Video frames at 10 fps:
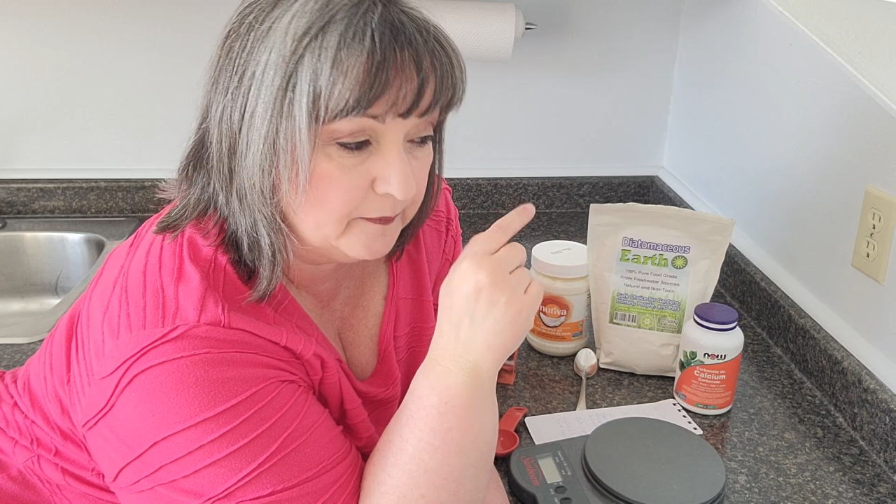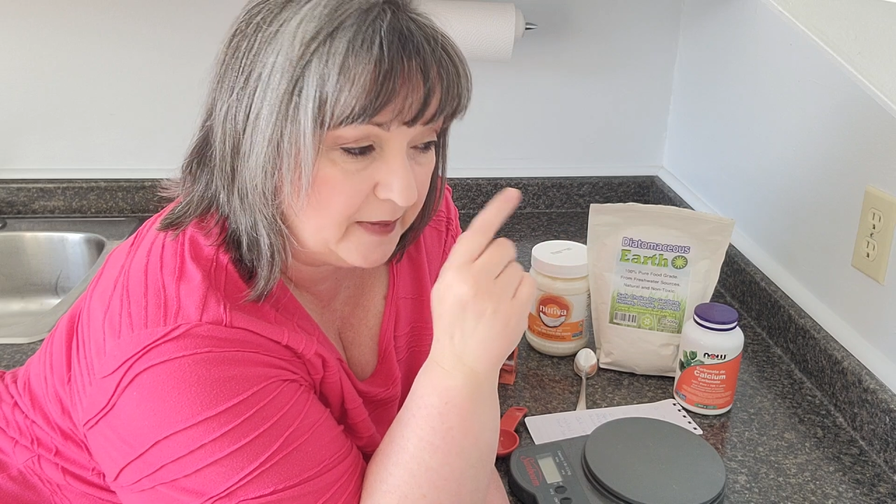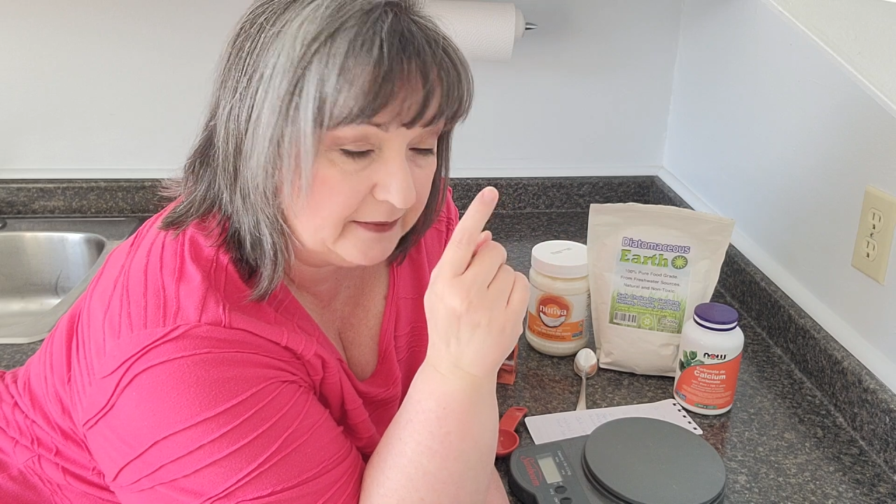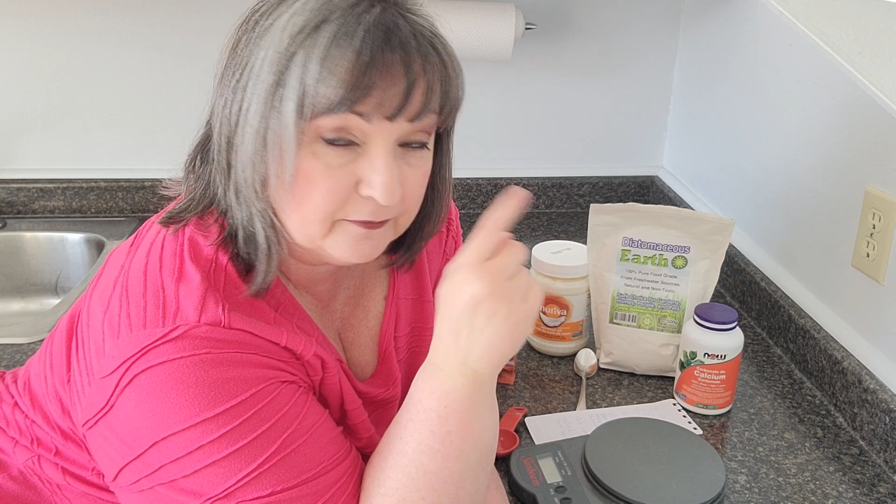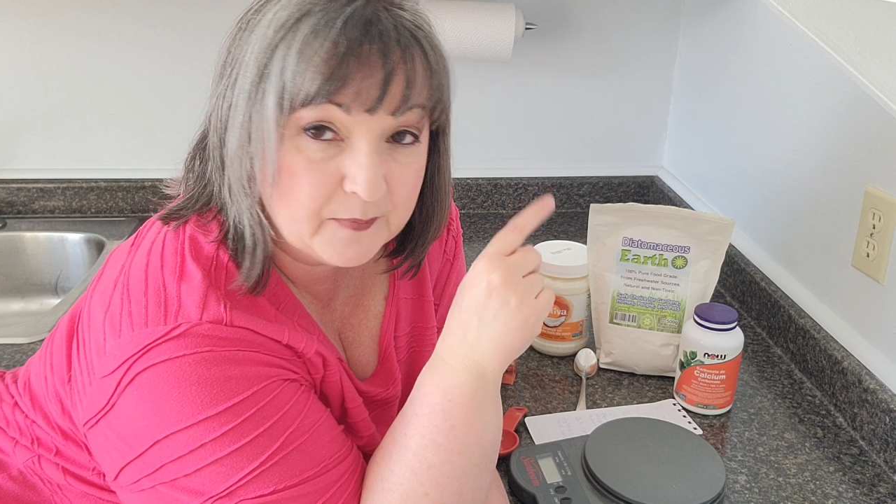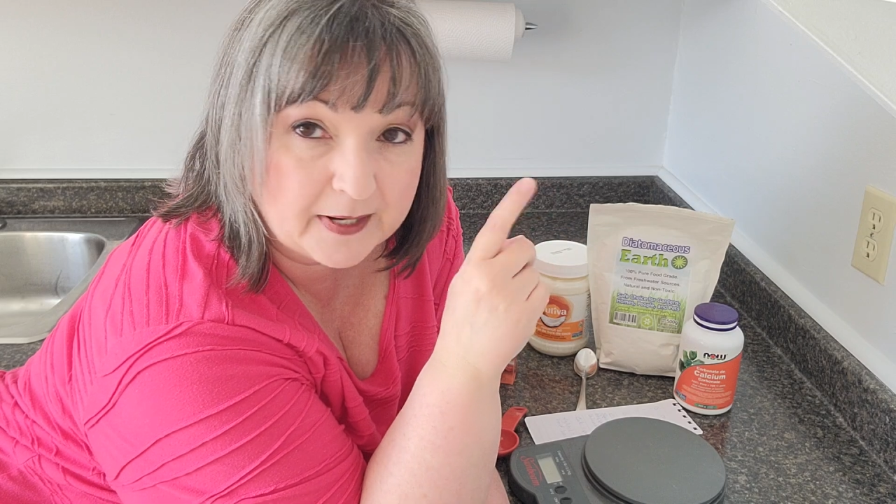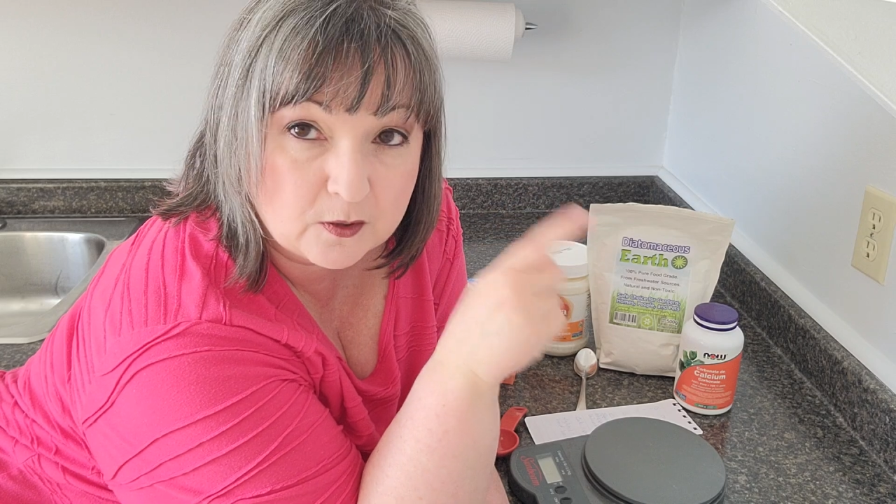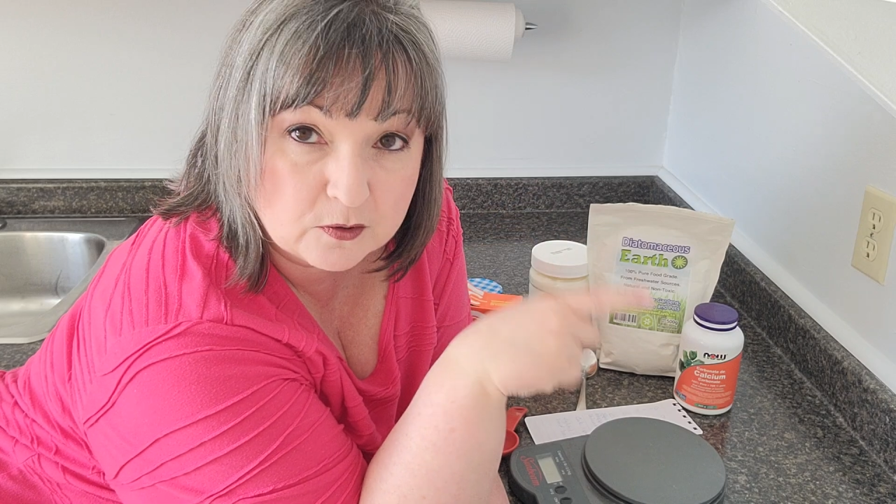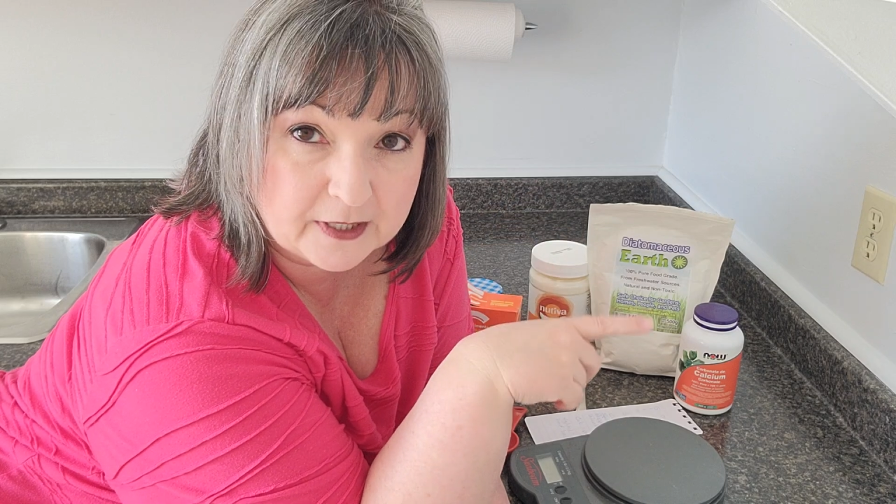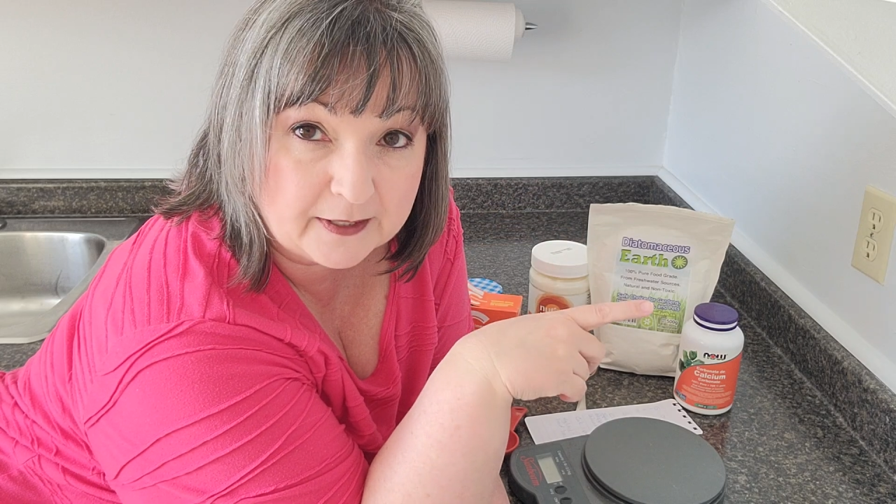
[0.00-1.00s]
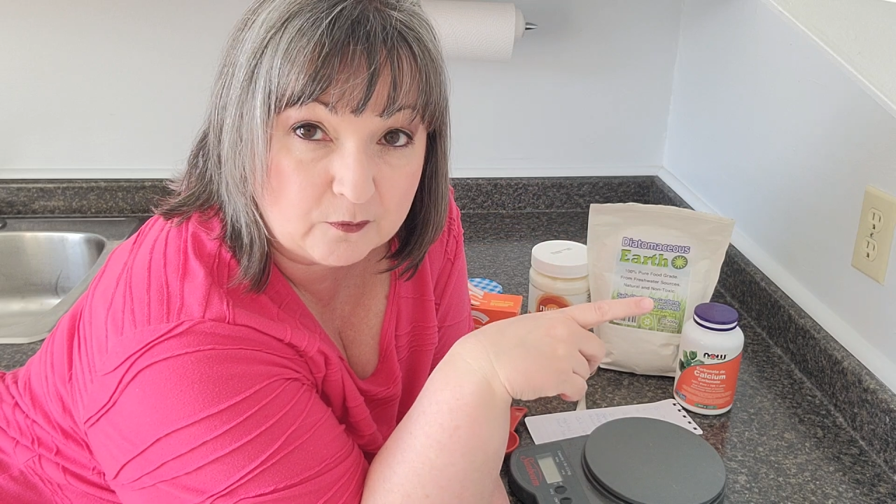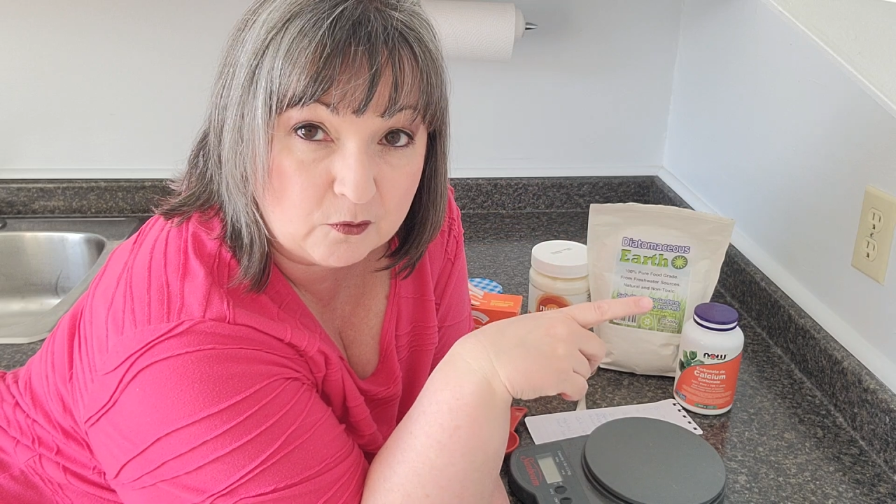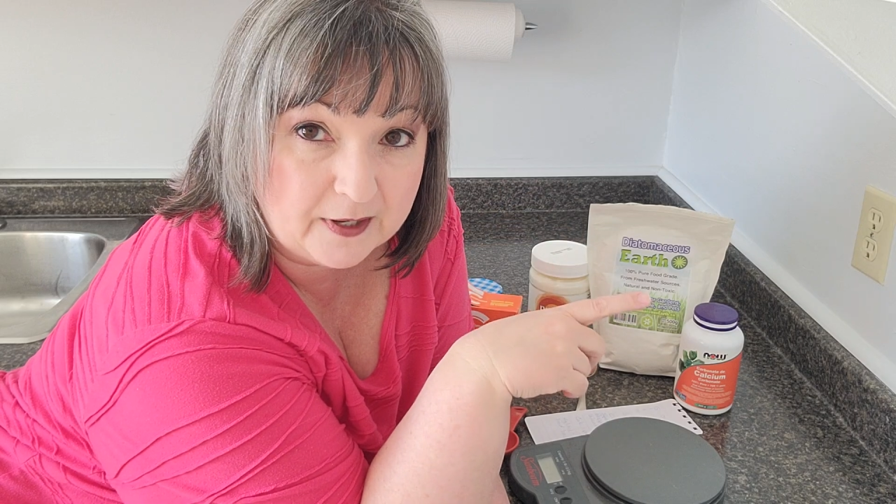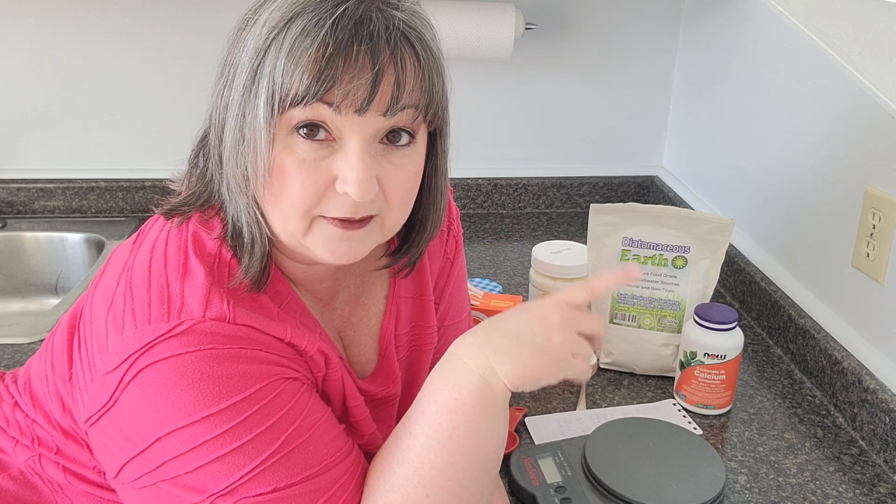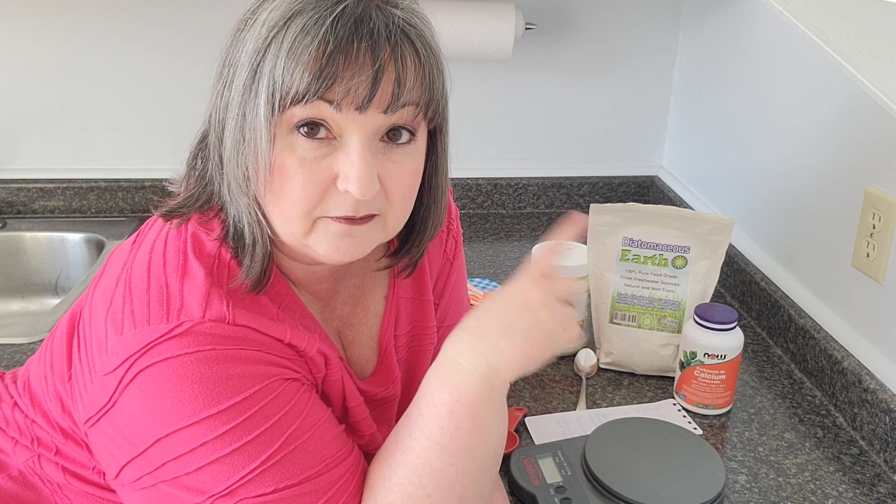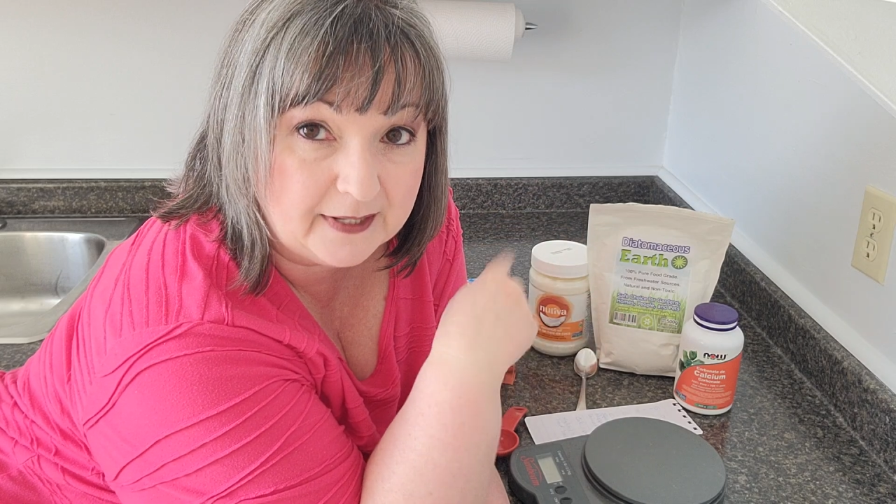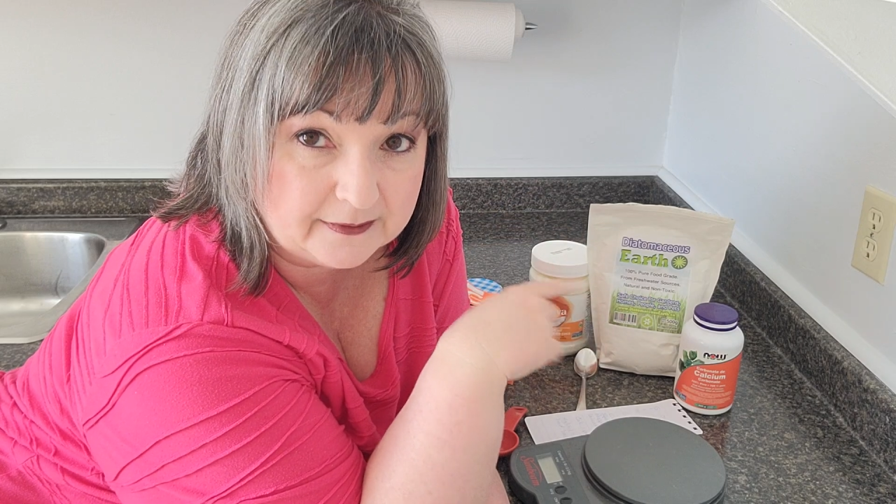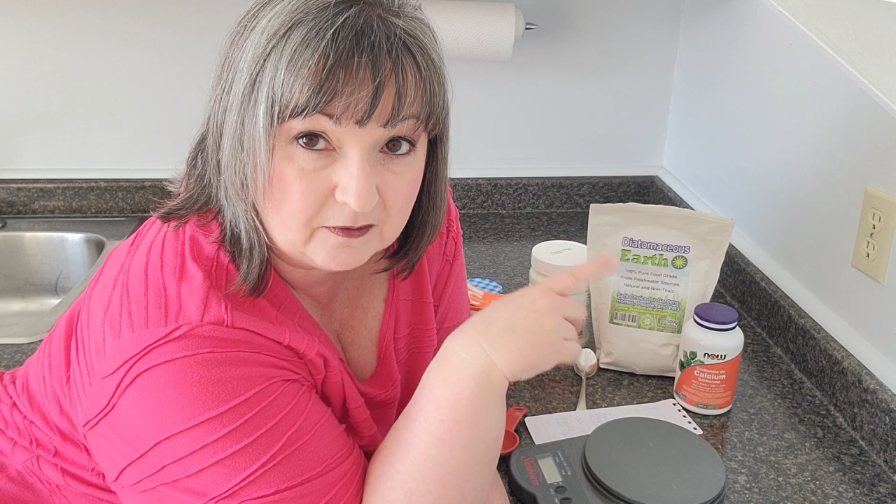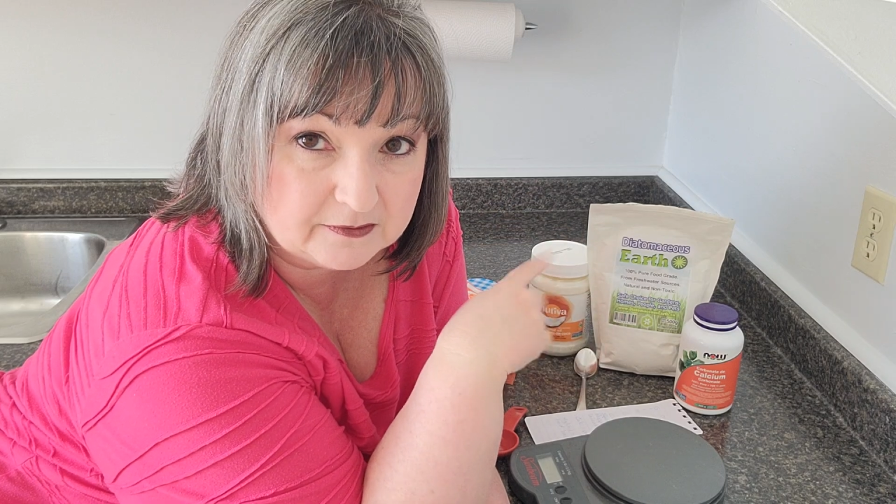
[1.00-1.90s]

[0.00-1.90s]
made from my coconut oil and